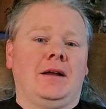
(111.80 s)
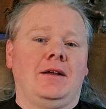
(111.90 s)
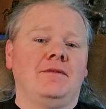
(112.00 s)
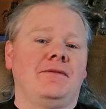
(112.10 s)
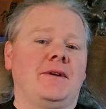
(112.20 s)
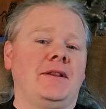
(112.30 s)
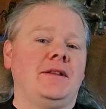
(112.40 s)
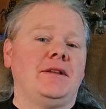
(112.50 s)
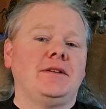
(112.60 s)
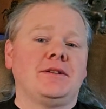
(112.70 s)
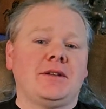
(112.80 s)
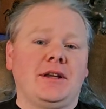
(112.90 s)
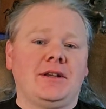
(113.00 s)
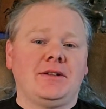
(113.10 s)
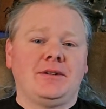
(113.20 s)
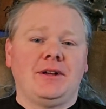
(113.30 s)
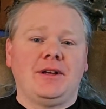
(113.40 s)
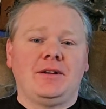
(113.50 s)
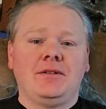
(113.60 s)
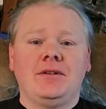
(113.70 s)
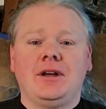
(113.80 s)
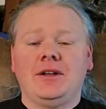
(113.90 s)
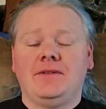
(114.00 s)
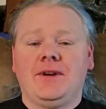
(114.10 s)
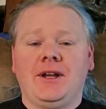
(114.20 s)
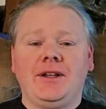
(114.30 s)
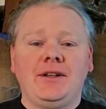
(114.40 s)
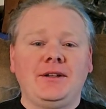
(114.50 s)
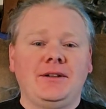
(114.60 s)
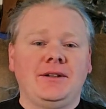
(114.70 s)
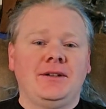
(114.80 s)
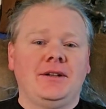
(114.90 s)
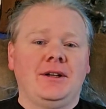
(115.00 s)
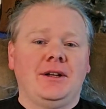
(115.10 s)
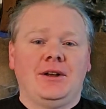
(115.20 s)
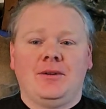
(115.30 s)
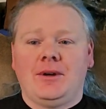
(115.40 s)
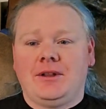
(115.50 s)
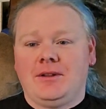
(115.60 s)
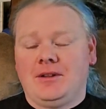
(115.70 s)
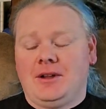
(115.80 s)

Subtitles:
unfriendlies entering uninvited, well,